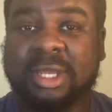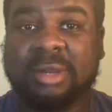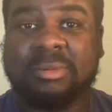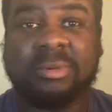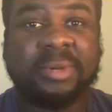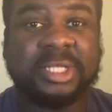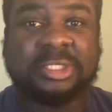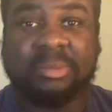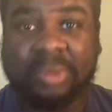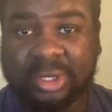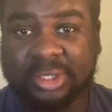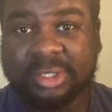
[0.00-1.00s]
We went to
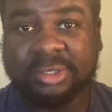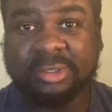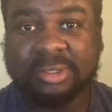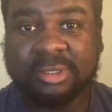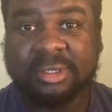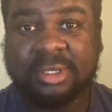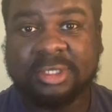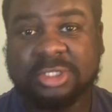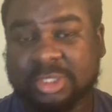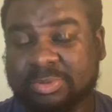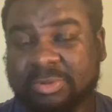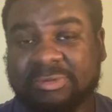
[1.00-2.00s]
Molineux
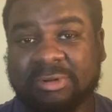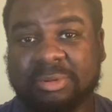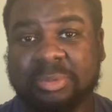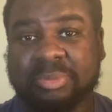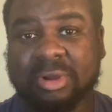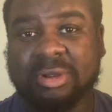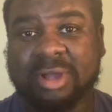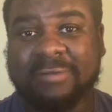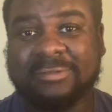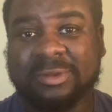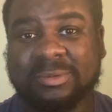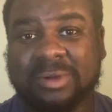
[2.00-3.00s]
just before we broke up
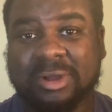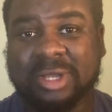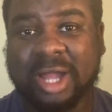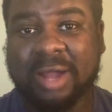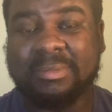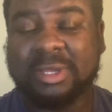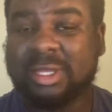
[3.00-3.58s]
from the World Cup.